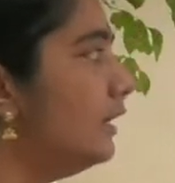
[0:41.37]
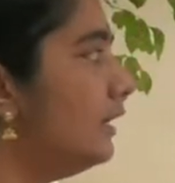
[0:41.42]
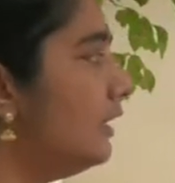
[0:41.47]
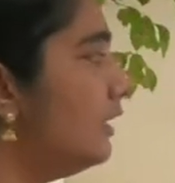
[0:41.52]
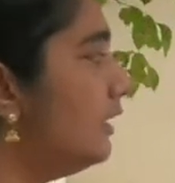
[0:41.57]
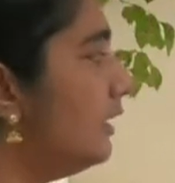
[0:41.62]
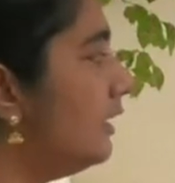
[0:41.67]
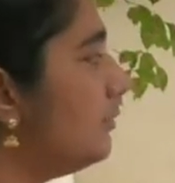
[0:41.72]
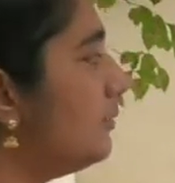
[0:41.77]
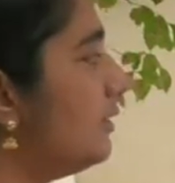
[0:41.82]

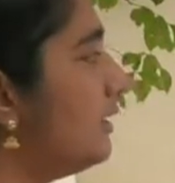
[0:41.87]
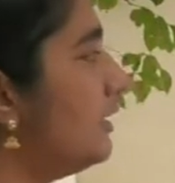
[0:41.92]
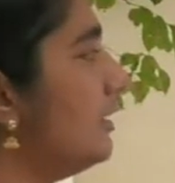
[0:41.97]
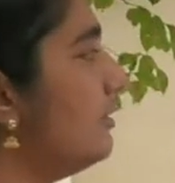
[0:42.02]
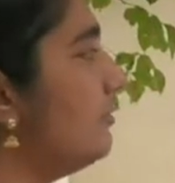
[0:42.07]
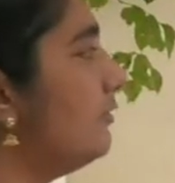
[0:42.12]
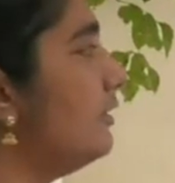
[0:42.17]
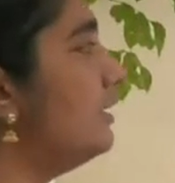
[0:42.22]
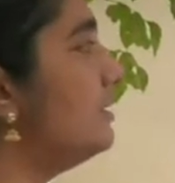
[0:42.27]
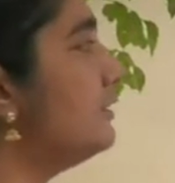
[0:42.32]
Here, my
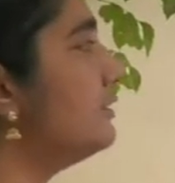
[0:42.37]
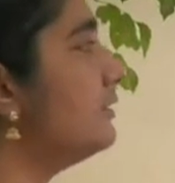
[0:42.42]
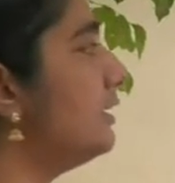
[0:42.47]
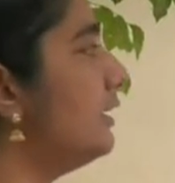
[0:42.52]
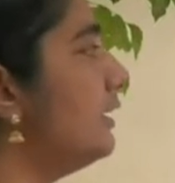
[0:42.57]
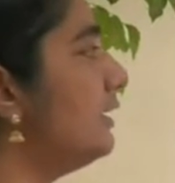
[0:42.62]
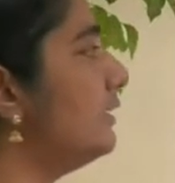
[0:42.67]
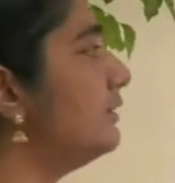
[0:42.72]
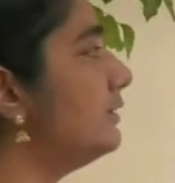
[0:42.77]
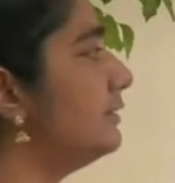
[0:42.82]
dear friends,
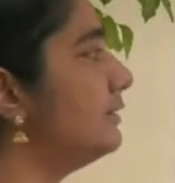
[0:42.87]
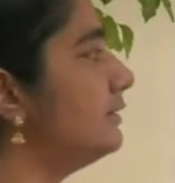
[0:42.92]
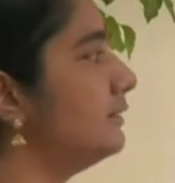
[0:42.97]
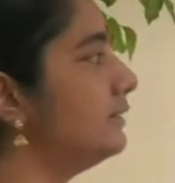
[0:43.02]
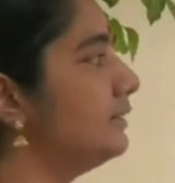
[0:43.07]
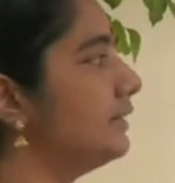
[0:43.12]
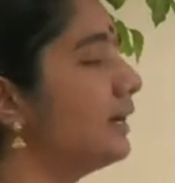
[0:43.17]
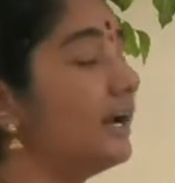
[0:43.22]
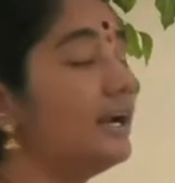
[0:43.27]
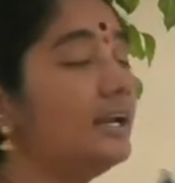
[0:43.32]

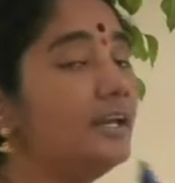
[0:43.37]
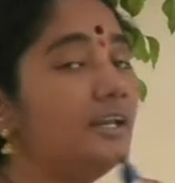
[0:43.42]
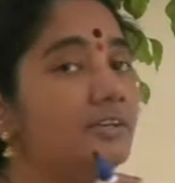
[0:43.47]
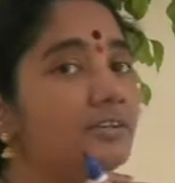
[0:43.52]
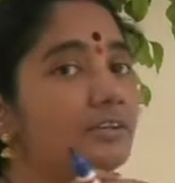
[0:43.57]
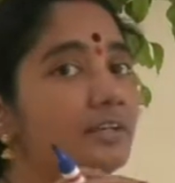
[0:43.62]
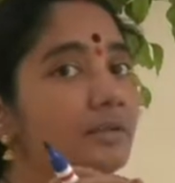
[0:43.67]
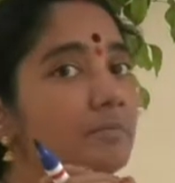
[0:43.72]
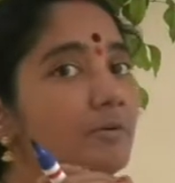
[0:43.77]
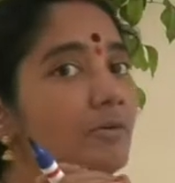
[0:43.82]
the
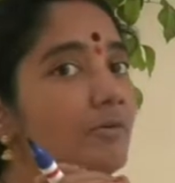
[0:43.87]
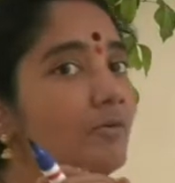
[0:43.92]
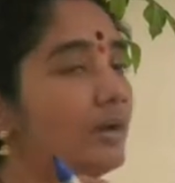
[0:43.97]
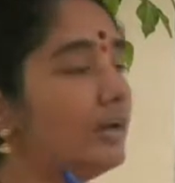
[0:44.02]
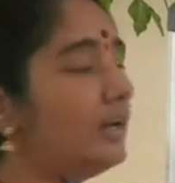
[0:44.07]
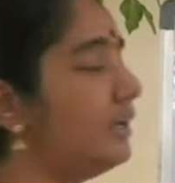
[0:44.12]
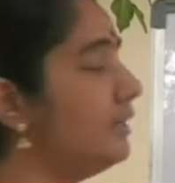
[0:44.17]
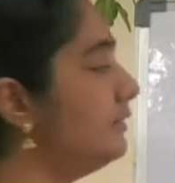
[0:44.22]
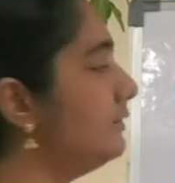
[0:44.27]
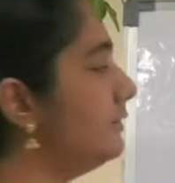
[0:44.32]
condition number
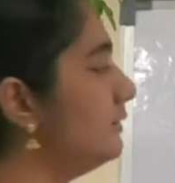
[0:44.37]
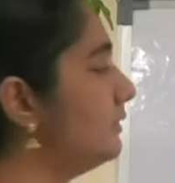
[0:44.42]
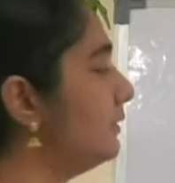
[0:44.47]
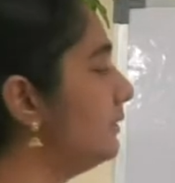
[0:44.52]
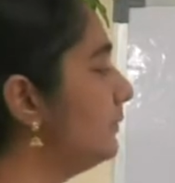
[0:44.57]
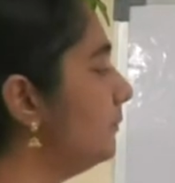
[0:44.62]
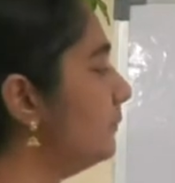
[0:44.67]
1 is